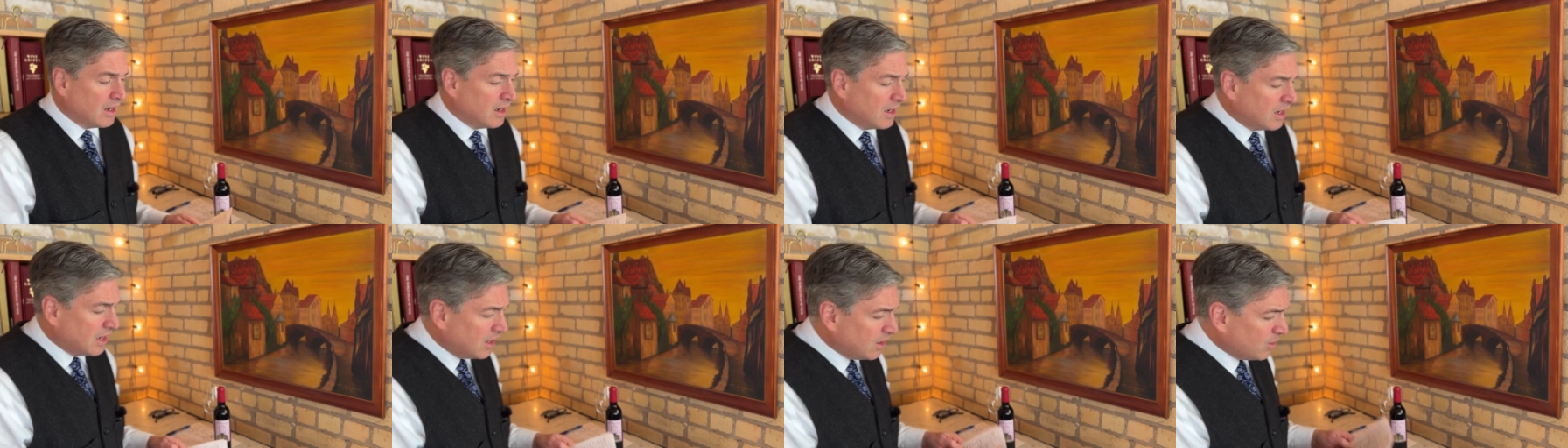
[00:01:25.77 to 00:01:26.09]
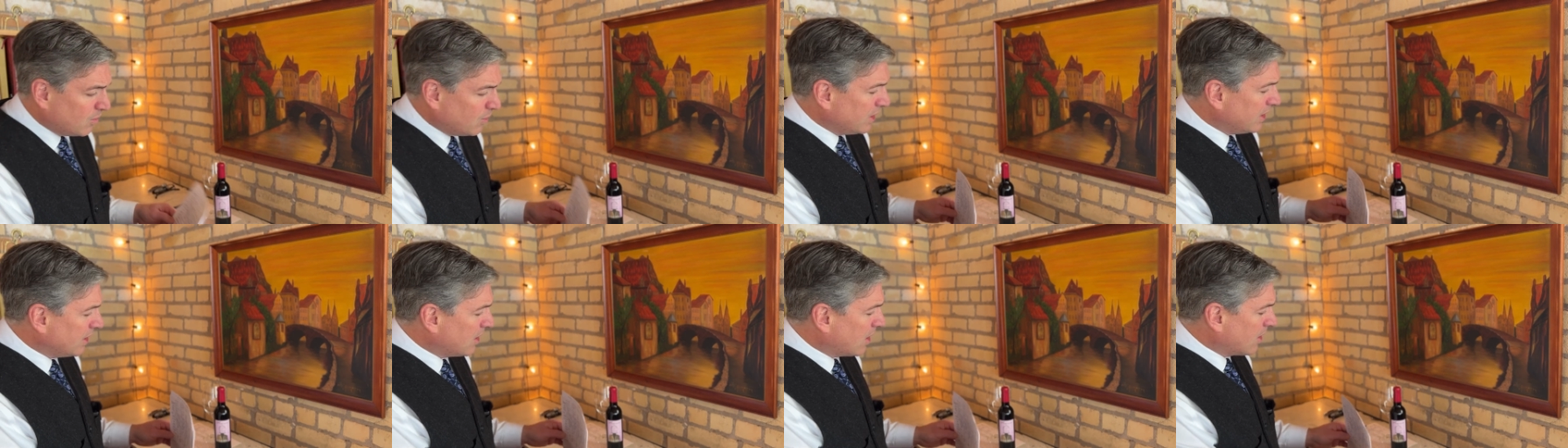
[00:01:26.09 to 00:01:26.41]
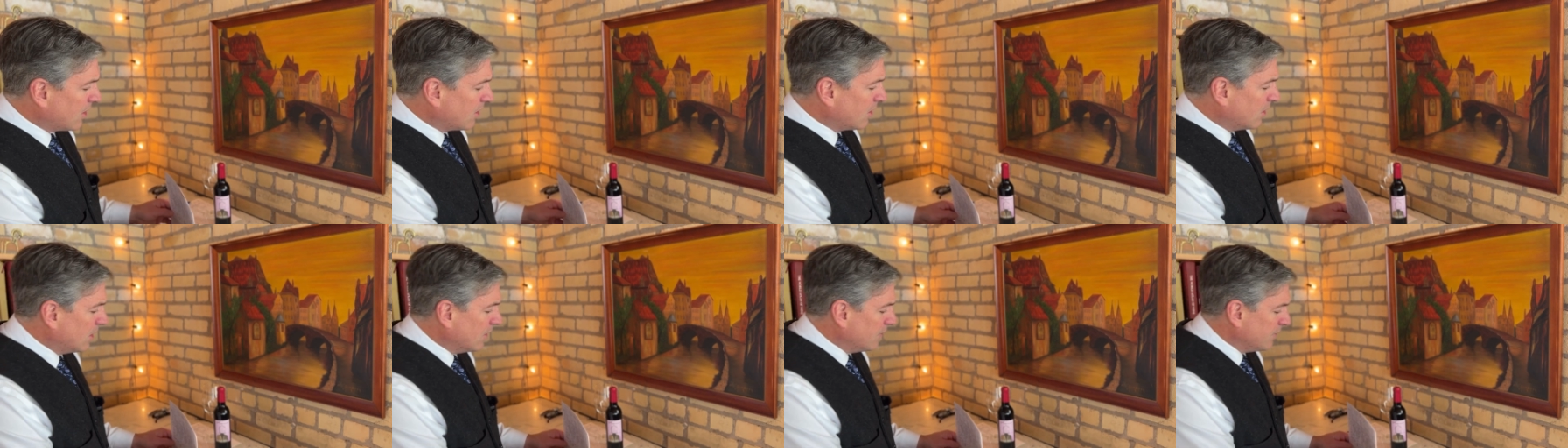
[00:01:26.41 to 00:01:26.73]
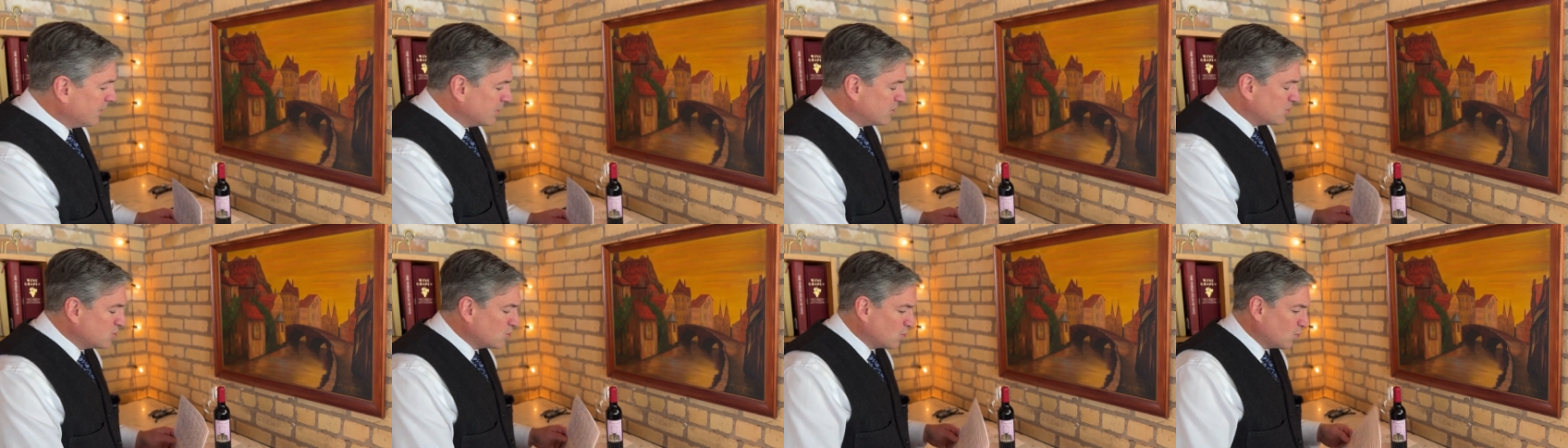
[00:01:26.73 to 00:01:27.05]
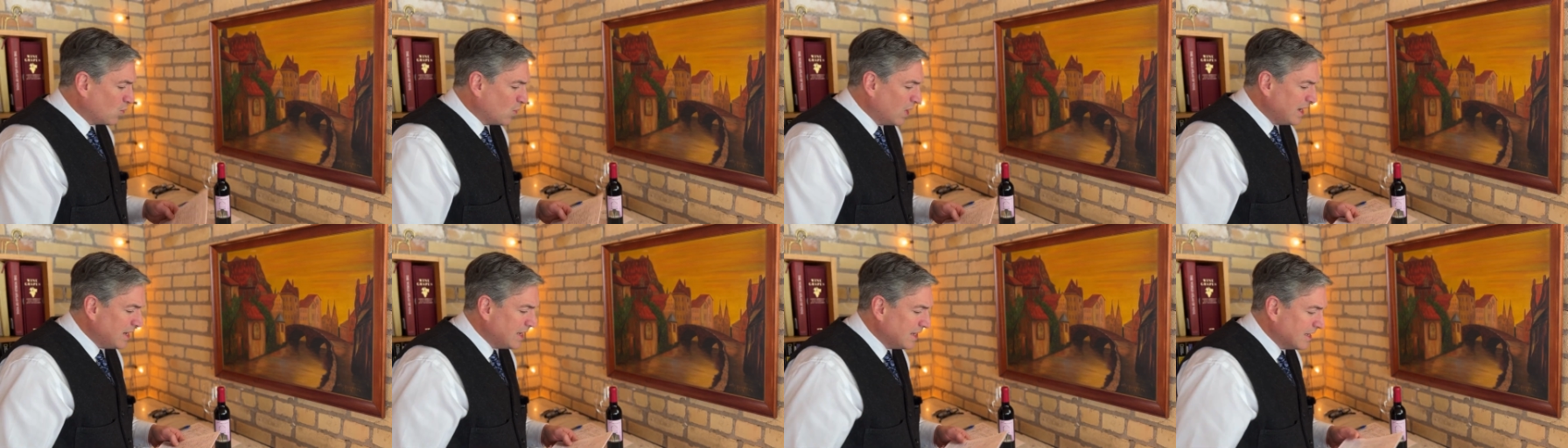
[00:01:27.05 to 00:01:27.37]
Here we are on the
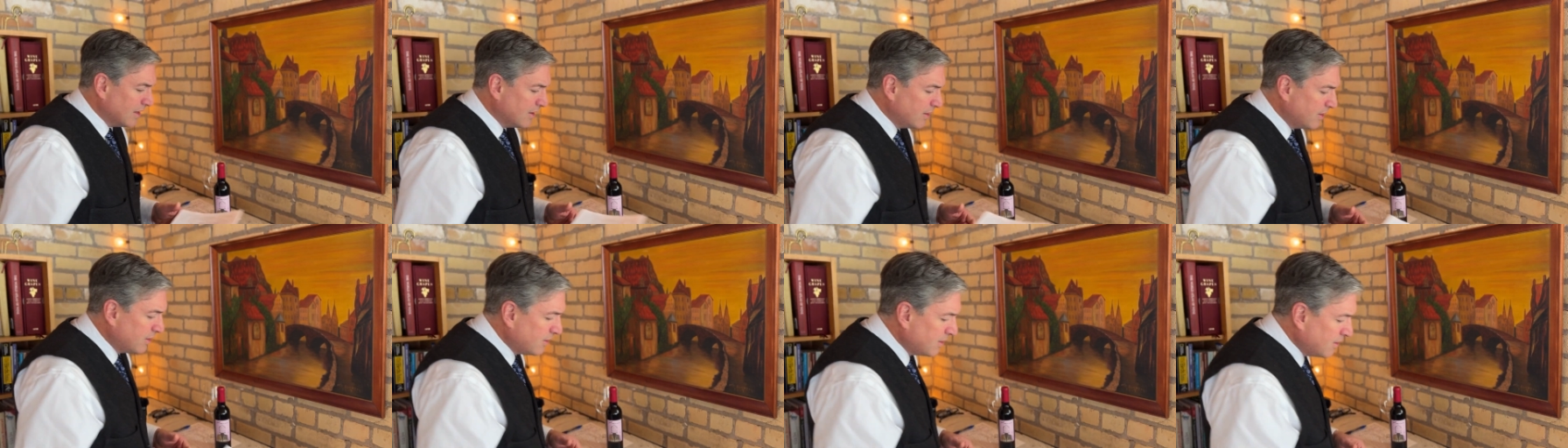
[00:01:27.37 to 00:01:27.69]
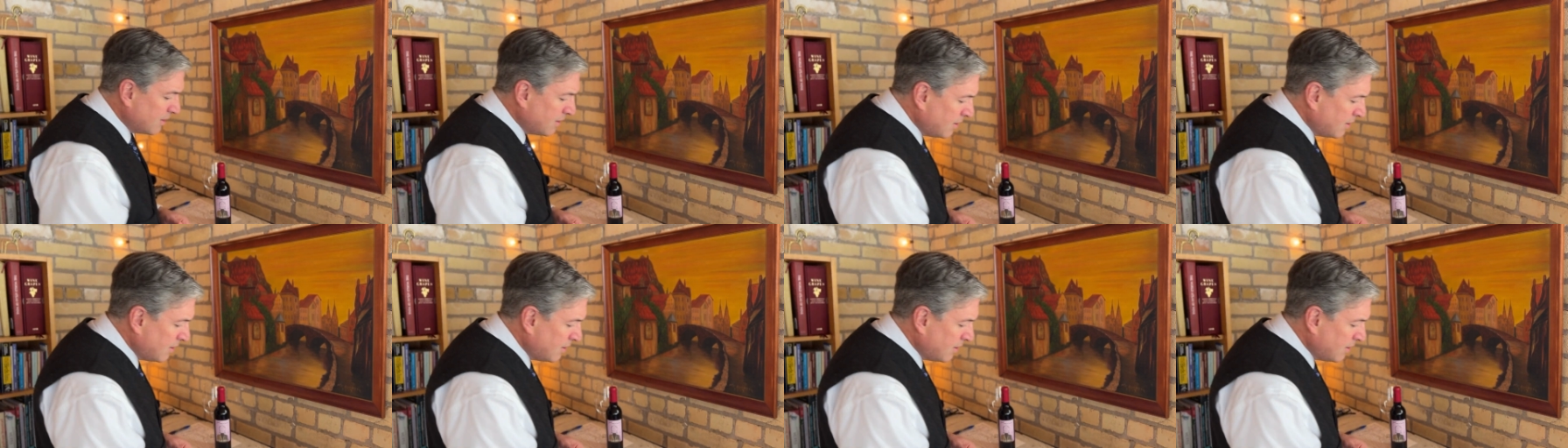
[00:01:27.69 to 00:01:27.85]
20th